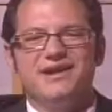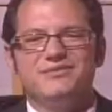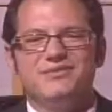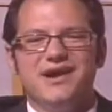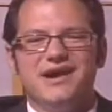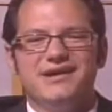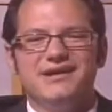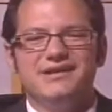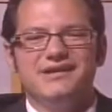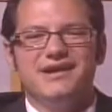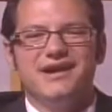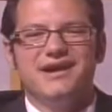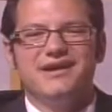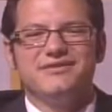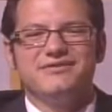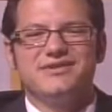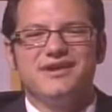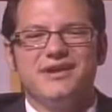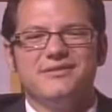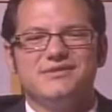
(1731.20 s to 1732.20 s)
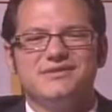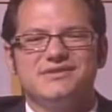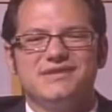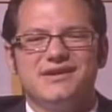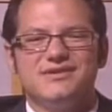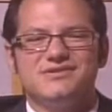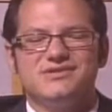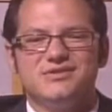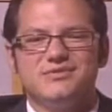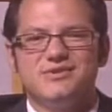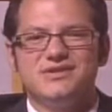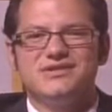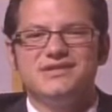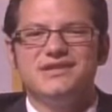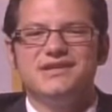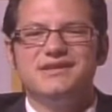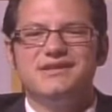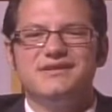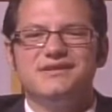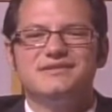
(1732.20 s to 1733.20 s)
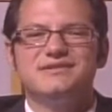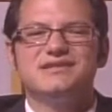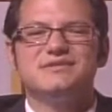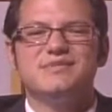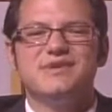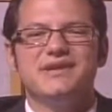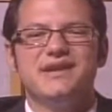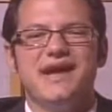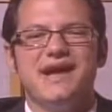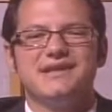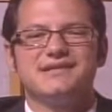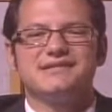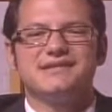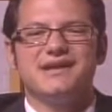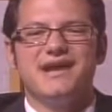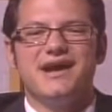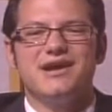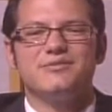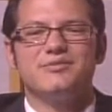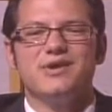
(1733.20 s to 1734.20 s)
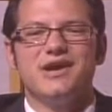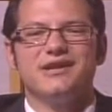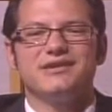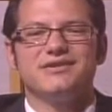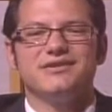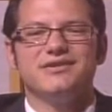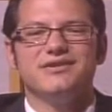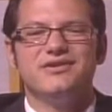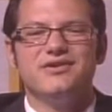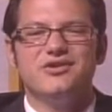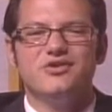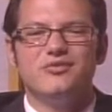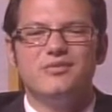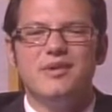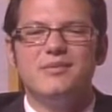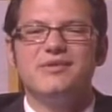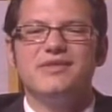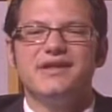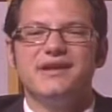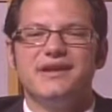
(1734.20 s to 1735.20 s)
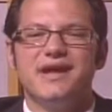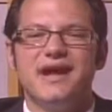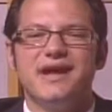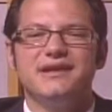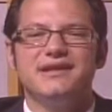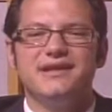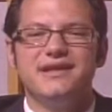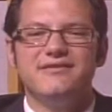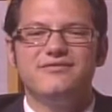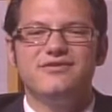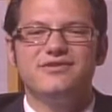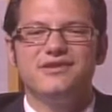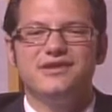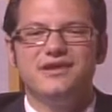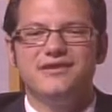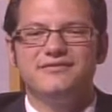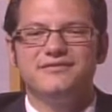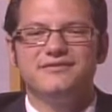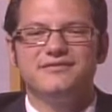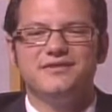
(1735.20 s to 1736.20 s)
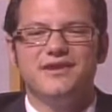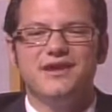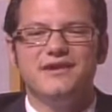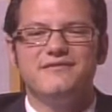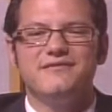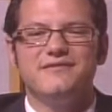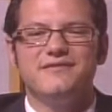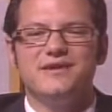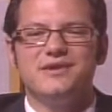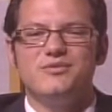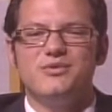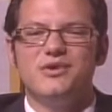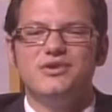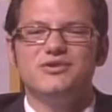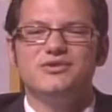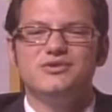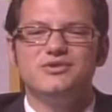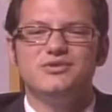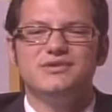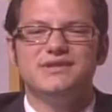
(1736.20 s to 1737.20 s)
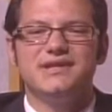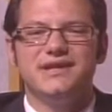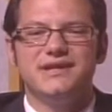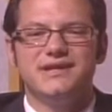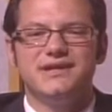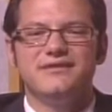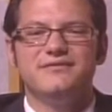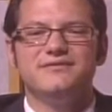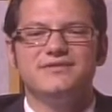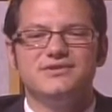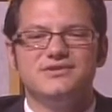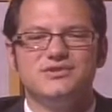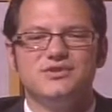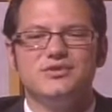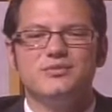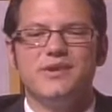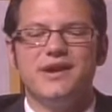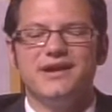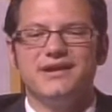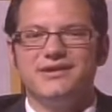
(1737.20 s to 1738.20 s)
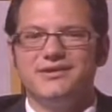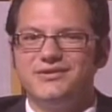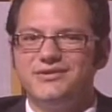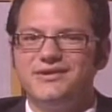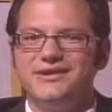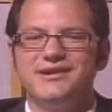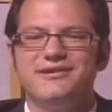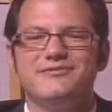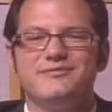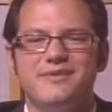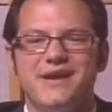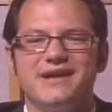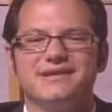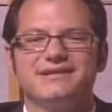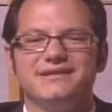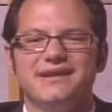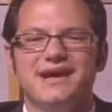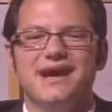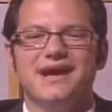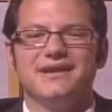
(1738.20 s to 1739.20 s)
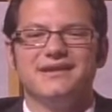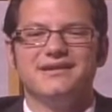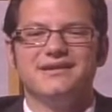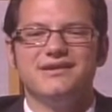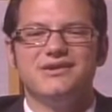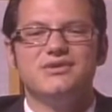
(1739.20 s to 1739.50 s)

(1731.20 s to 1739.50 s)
Rodnick out of Commerce Township, Michigan. This has been Ask the Chiropractor. Remember that God gave you the gift of life, and what you do with that gift is your gift back to God.